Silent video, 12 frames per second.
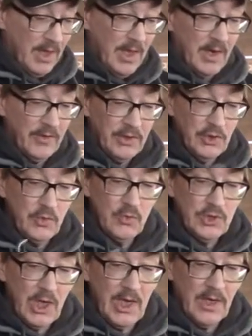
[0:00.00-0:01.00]
Had a
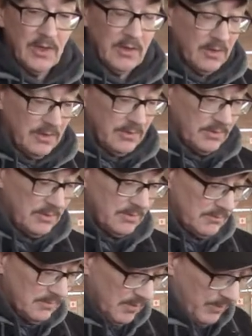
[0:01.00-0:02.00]
huge handle,
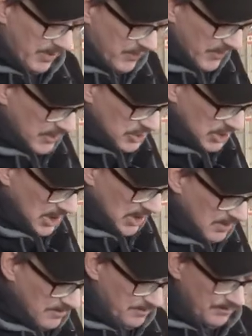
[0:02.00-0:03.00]
real big thick
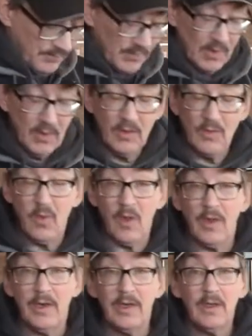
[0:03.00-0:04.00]
shank, good
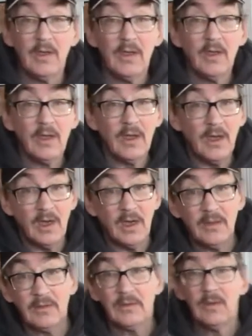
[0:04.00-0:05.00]
quality,
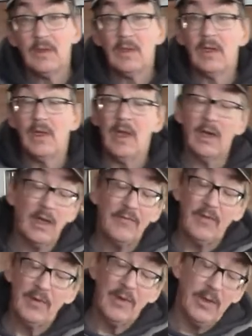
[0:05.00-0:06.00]
and a
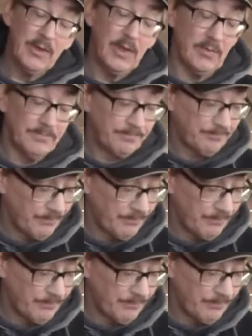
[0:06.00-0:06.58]
lifetime guarantee.